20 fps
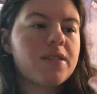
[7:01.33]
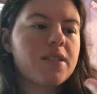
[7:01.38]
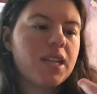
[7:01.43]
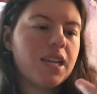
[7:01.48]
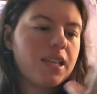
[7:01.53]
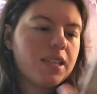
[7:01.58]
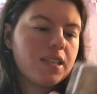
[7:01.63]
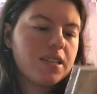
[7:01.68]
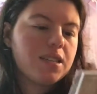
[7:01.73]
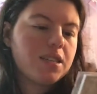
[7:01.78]

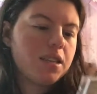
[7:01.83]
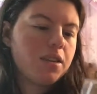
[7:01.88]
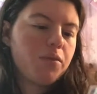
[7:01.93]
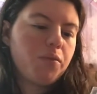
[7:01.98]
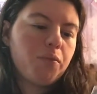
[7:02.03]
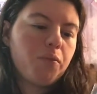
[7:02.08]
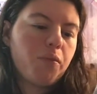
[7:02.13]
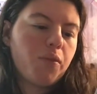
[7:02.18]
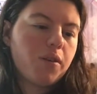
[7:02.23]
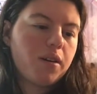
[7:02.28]
seeing this
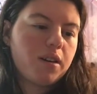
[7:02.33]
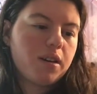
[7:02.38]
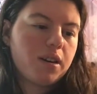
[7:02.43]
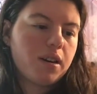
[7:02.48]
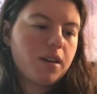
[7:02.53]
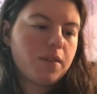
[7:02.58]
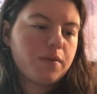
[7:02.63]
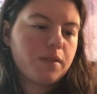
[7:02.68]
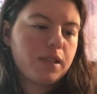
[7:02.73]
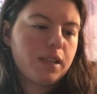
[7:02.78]
in one
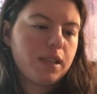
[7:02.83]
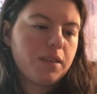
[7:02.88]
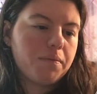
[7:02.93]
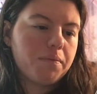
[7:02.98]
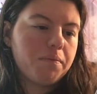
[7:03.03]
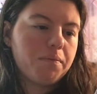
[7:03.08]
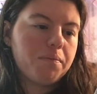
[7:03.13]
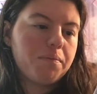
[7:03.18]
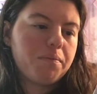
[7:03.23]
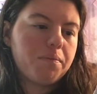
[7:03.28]
of the
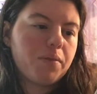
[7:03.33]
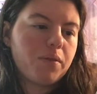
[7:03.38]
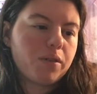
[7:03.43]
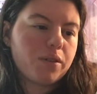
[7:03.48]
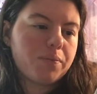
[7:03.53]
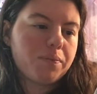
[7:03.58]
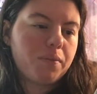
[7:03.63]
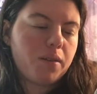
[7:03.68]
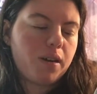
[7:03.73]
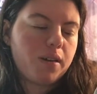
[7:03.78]

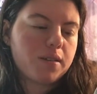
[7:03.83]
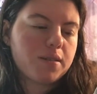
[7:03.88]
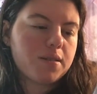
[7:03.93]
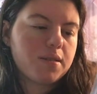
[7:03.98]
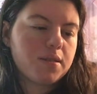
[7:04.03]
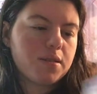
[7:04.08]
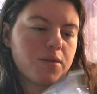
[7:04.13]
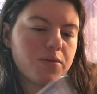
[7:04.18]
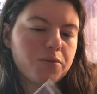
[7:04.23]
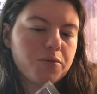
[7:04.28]
book
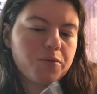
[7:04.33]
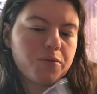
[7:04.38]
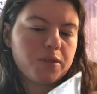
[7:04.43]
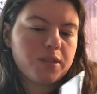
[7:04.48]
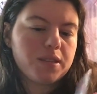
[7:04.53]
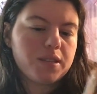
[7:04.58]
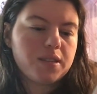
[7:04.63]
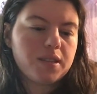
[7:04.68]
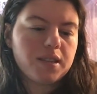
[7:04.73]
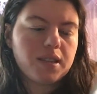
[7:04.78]
boxes
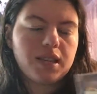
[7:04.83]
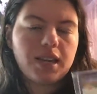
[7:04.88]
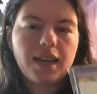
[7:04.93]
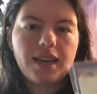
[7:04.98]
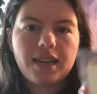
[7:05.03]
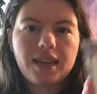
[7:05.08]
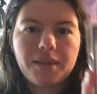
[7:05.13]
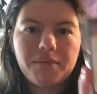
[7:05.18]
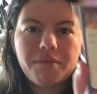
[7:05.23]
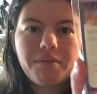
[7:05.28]
recently.
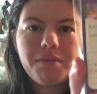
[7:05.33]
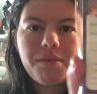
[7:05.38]
I can't